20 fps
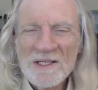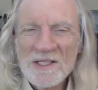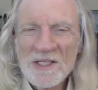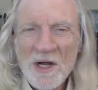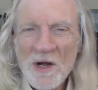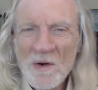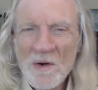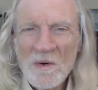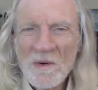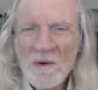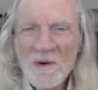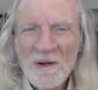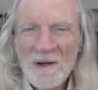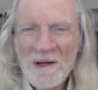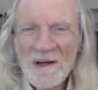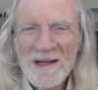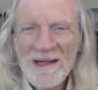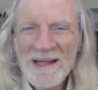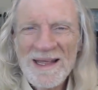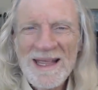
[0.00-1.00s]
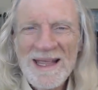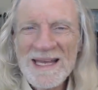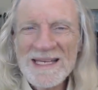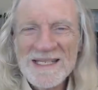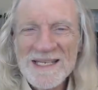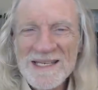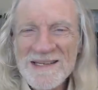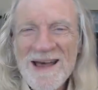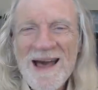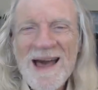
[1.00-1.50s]
So
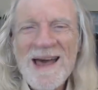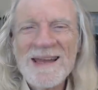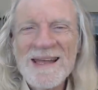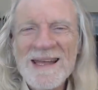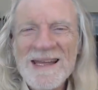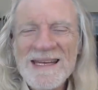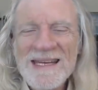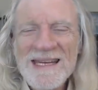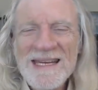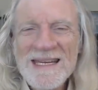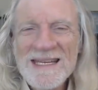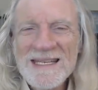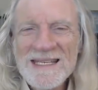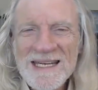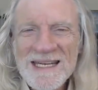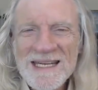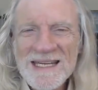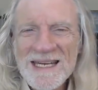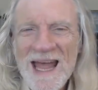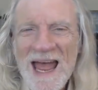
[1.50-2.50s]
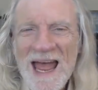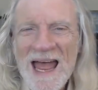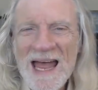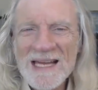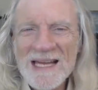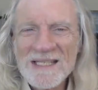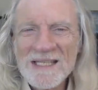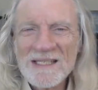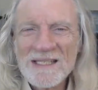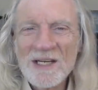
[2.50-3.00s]
it's not an easy
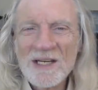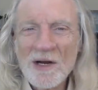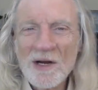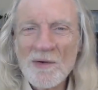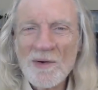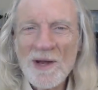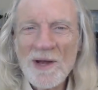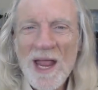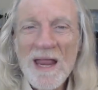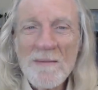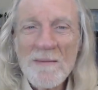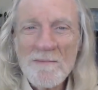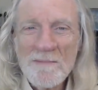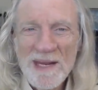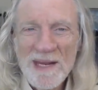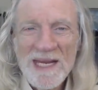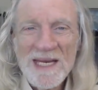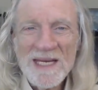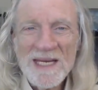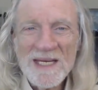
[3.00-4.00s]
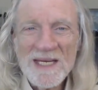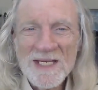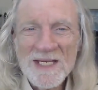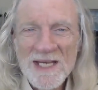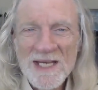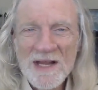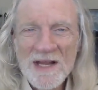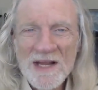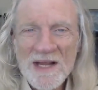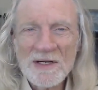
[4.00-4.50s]
task to create peace
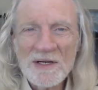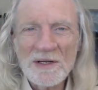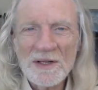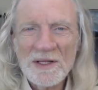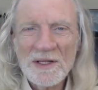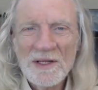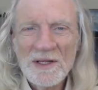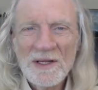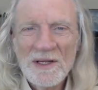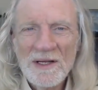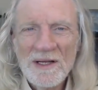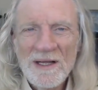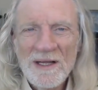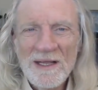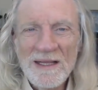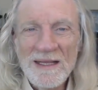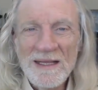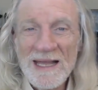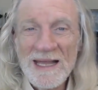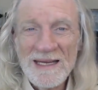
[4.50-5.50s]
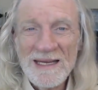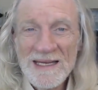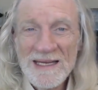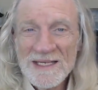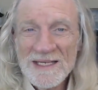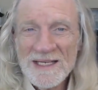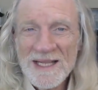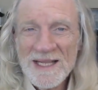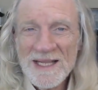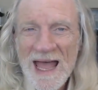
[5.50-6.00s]
on earth. Yet,
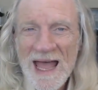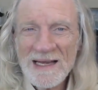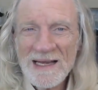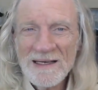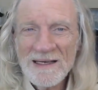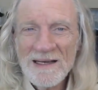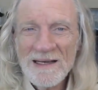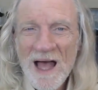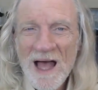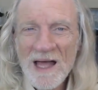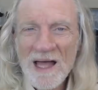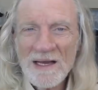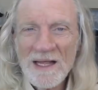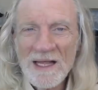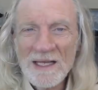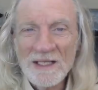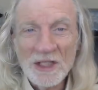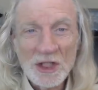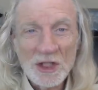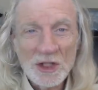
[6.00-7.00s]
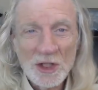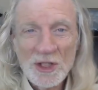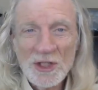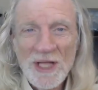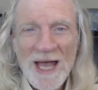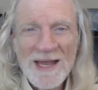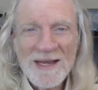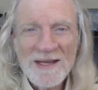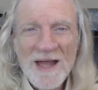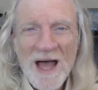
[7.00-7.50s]
is that not and should
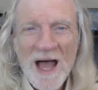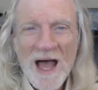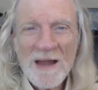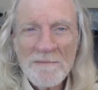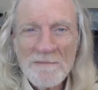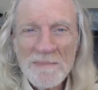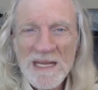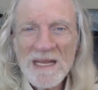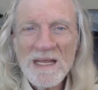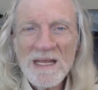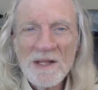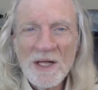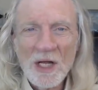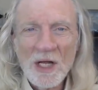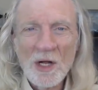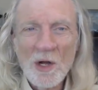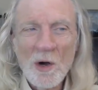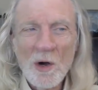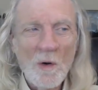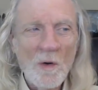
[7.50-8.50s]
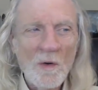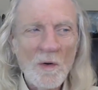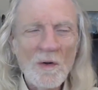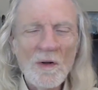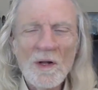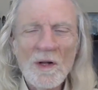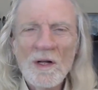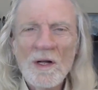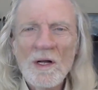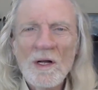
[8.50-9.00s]
that not be the
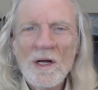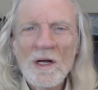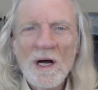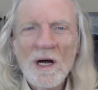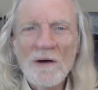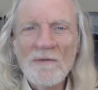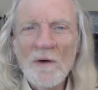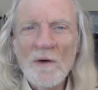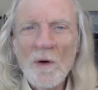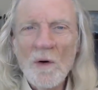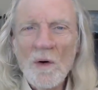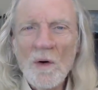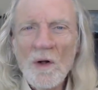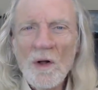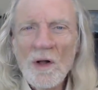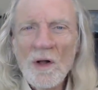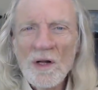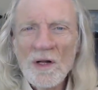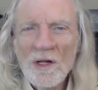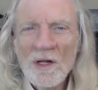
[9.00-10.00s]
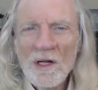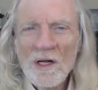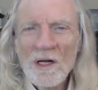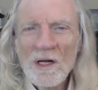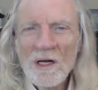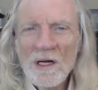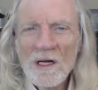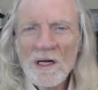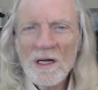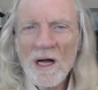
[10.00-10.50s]
goal of all
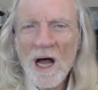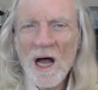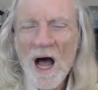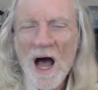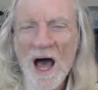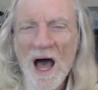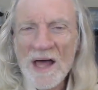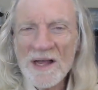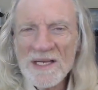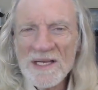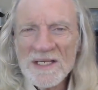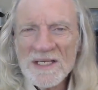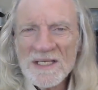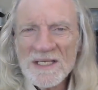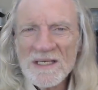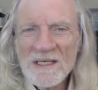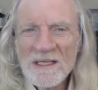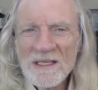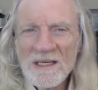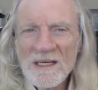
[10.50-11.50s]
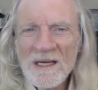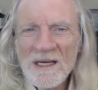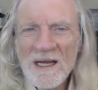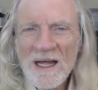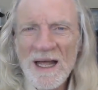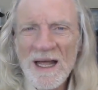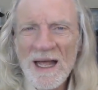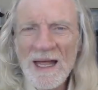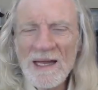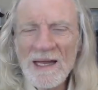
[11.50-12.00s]
honest
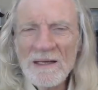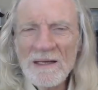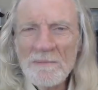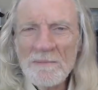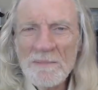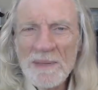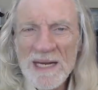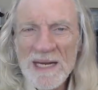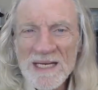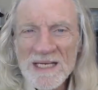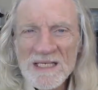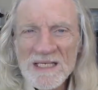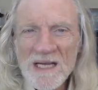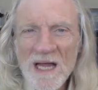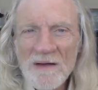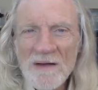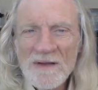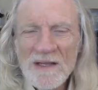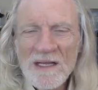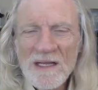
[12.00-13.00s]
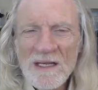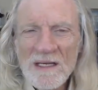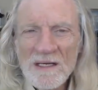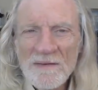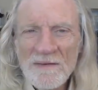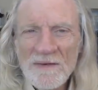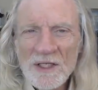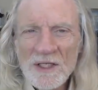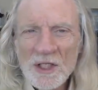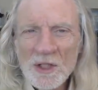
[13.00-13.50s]
and peace loving
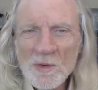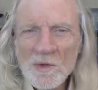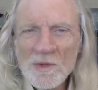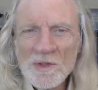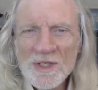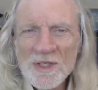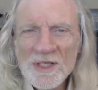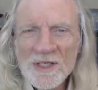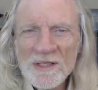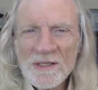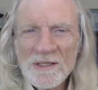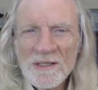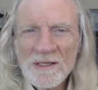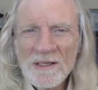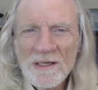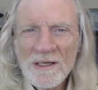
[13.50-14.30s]
individuals?